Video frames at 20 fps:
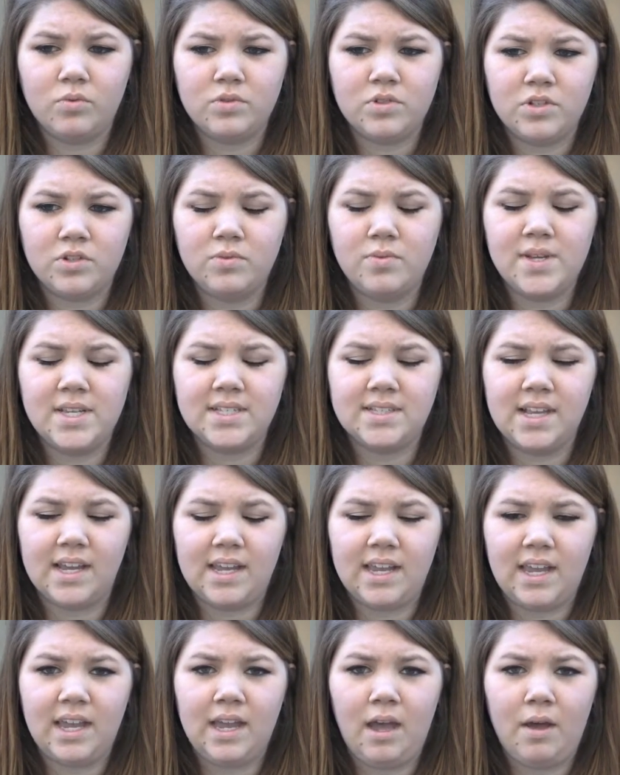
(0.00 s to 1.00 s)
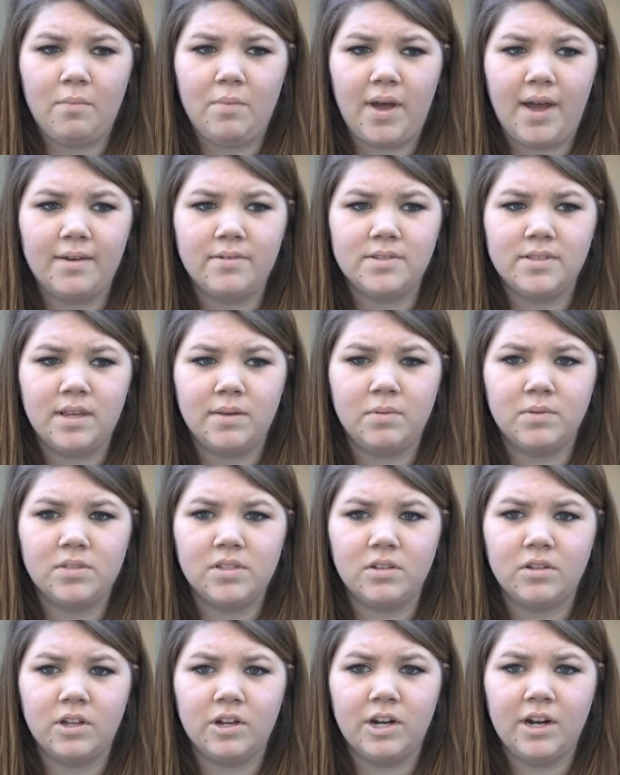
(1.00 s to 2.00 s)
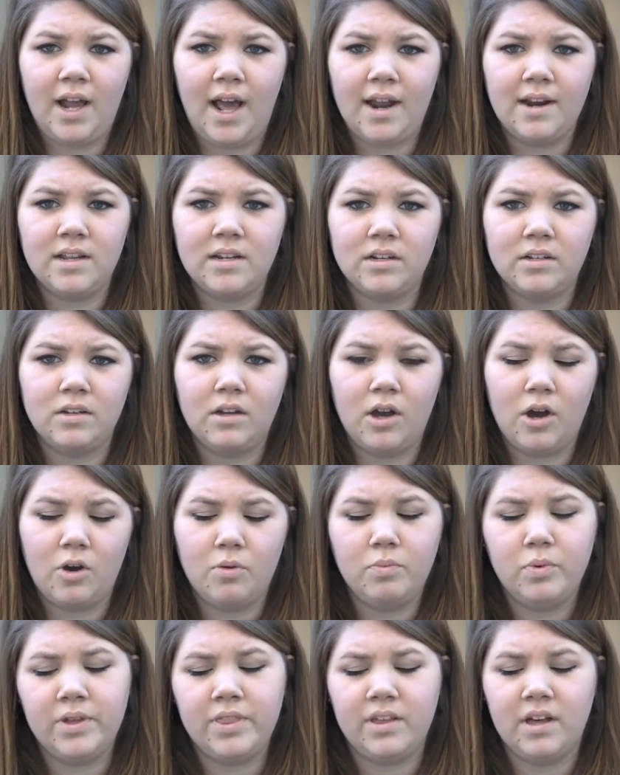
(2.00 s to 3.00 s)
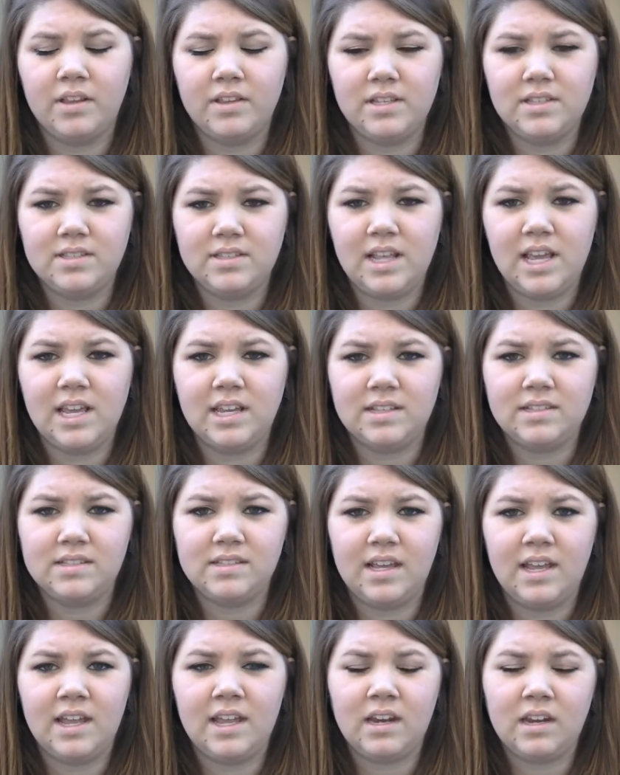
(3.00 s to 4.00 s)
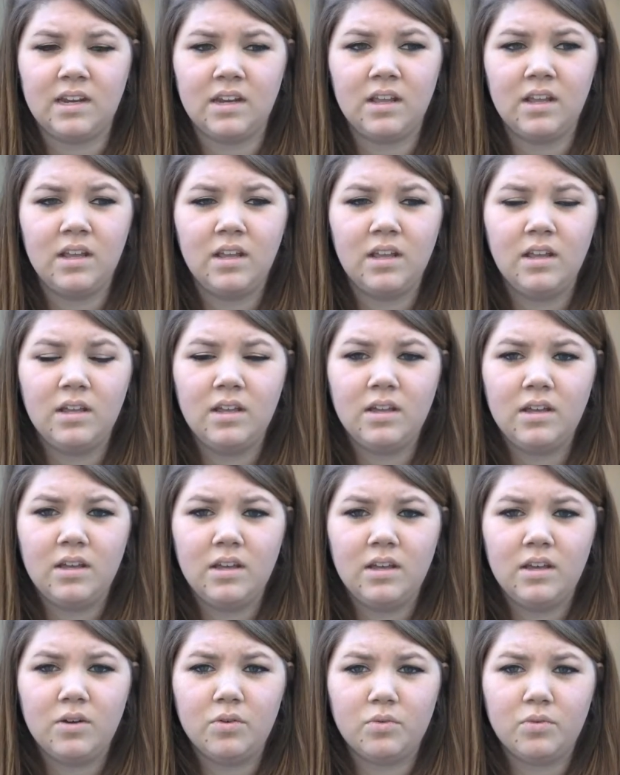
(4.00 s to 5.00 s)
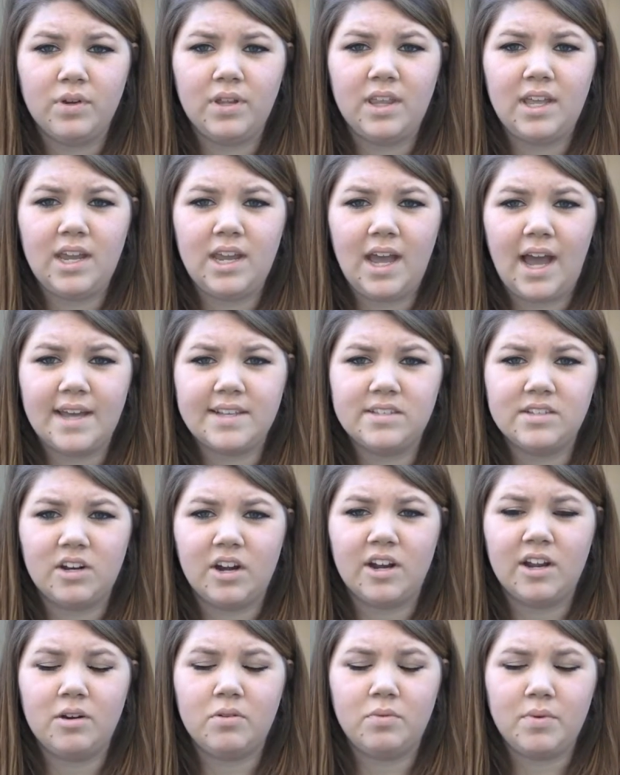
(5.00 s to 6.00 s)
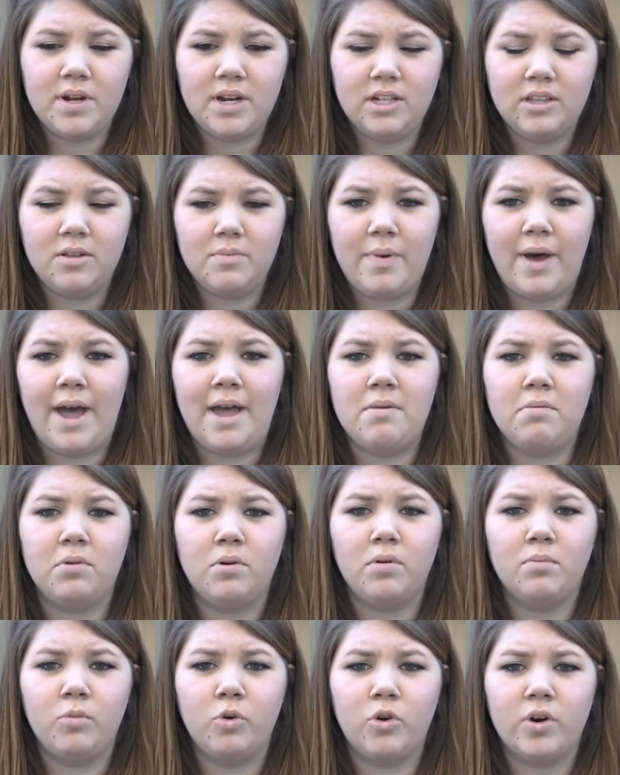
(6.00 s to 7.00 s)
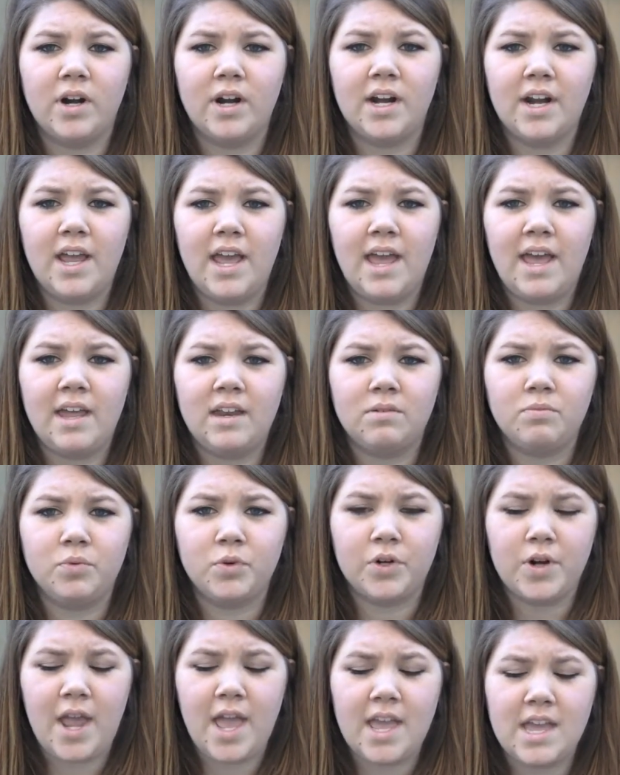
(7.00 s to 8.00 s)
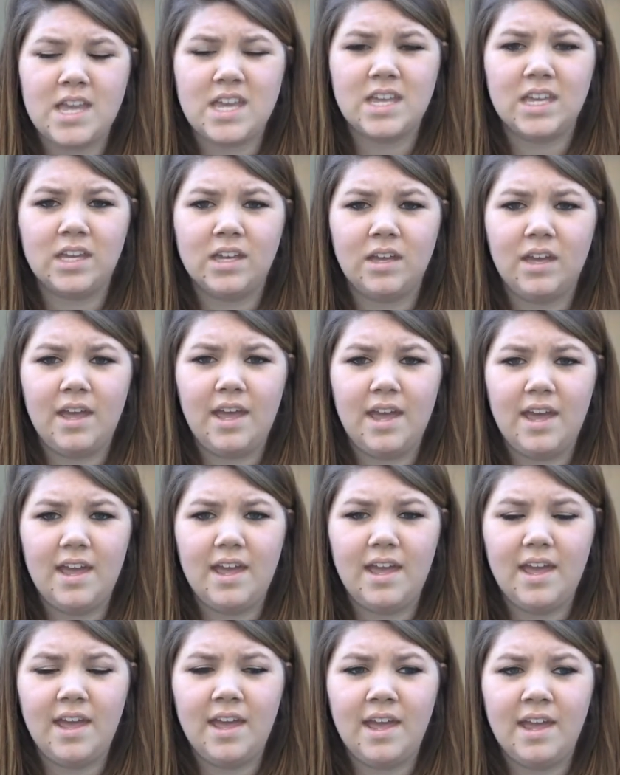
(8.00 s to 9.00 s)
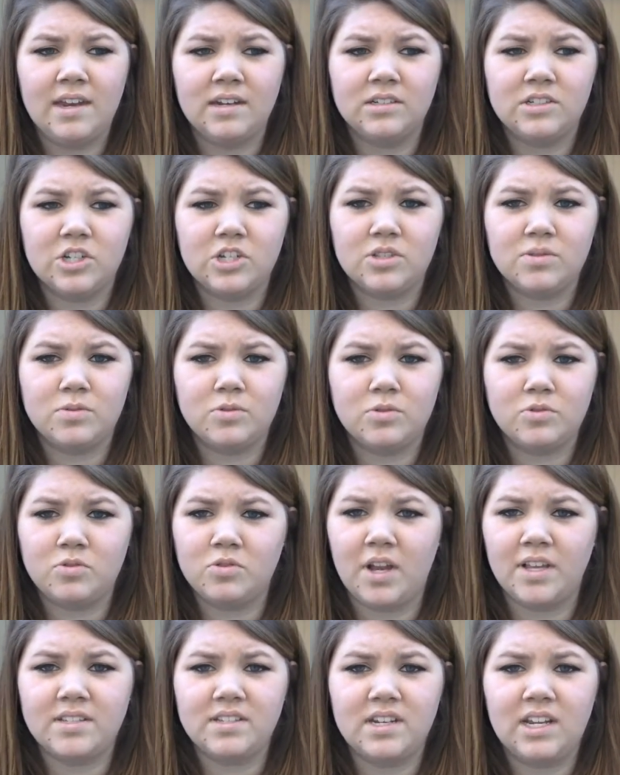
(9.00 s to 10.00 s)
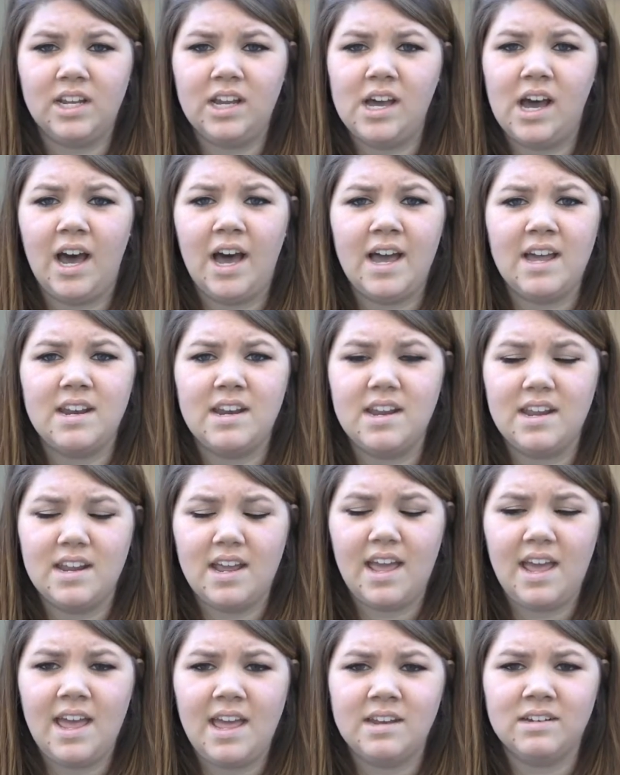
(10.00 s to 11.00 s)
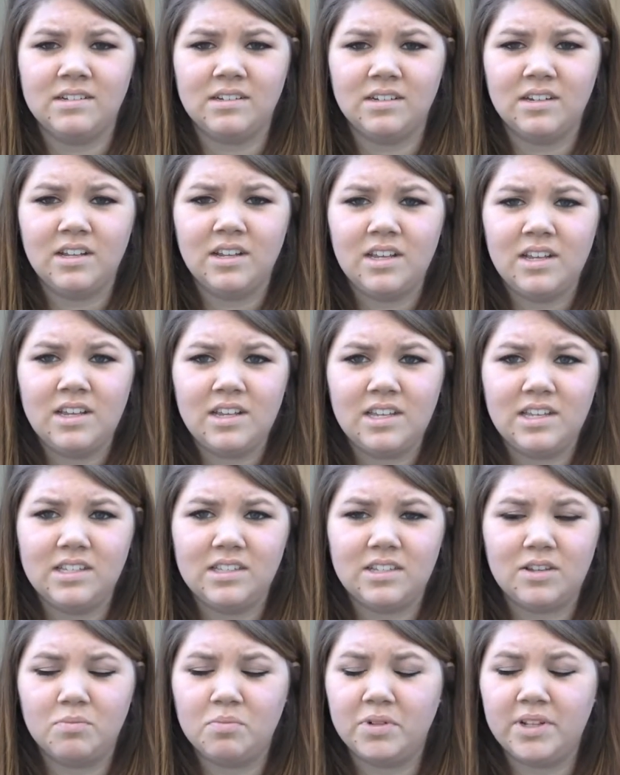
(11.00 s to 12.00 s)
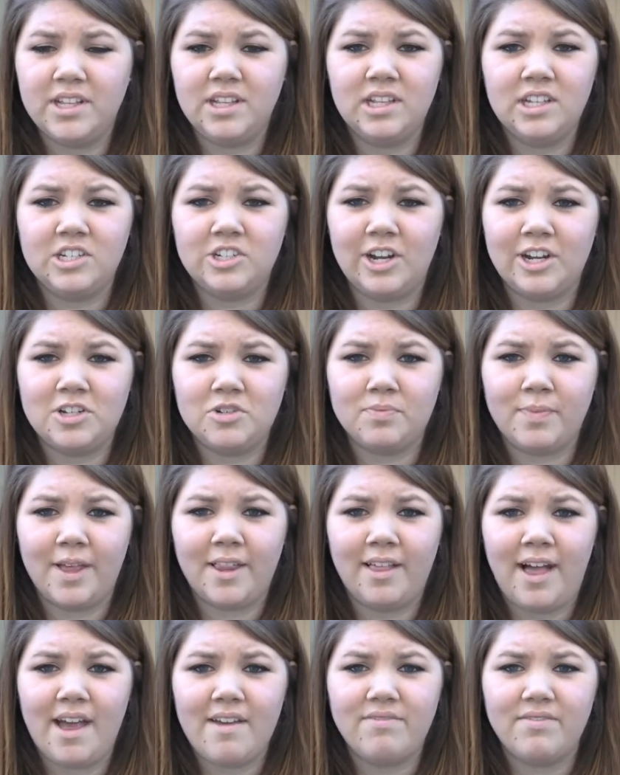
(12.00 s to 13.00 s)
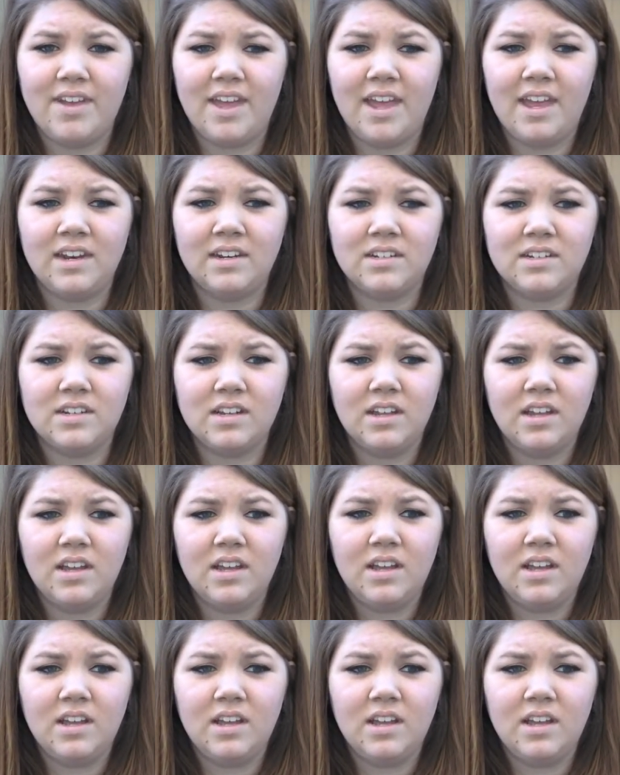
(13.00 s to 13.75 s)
2 weeks at camp, I was able to learn how to cope with all these things, and really I started reading the Bible more and praying and just trusting God, and He's completely changed my life, and